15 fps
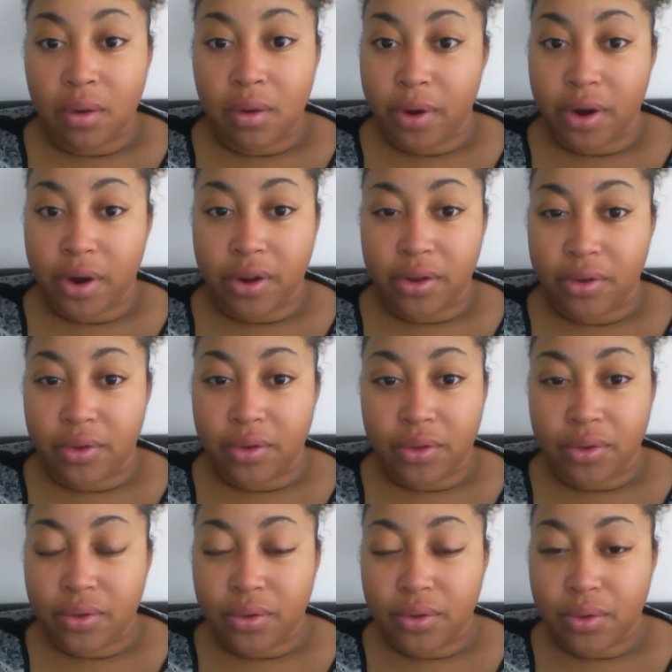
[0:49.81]
where
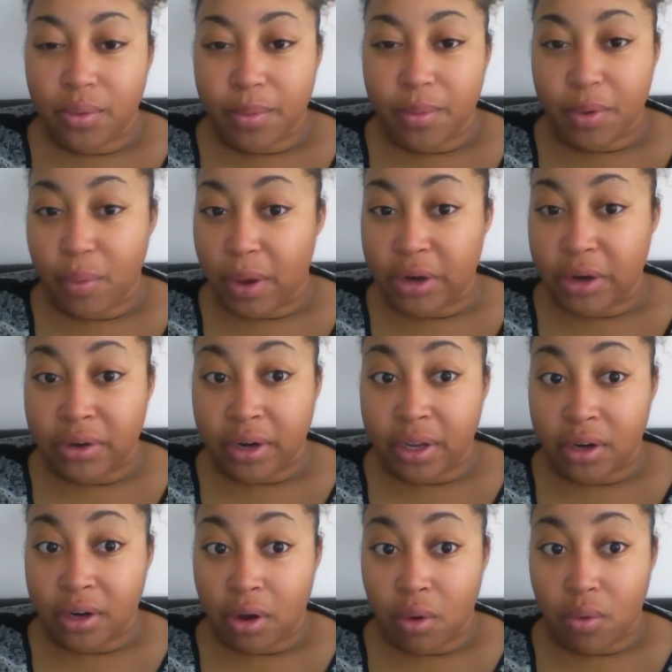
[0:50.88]
you'll be wondering,
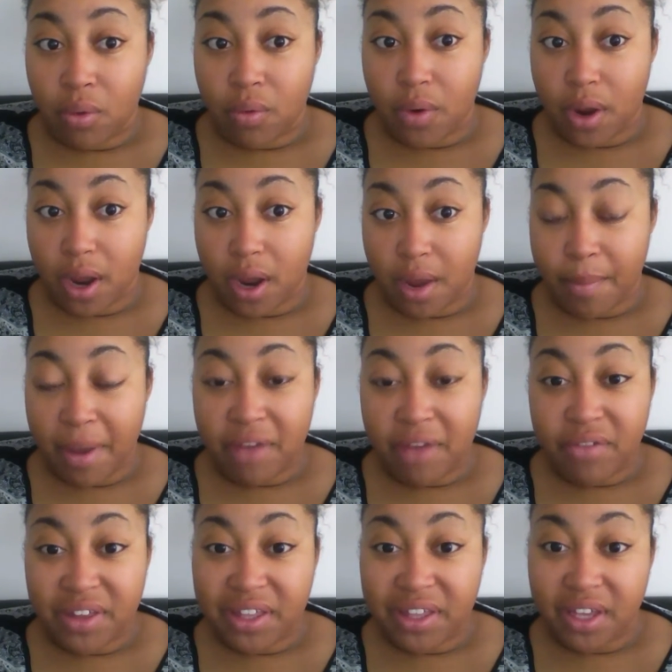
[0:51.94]
you know, am I
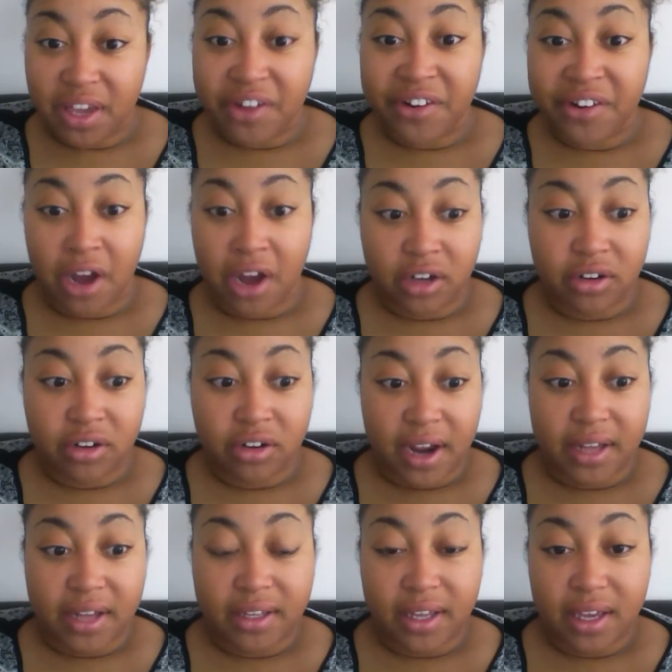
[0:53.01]
really hearing God
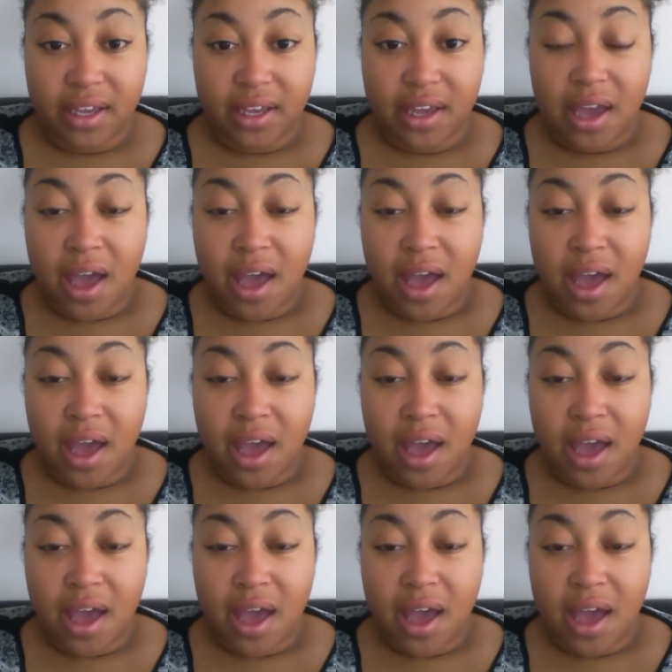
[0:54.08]
correctly?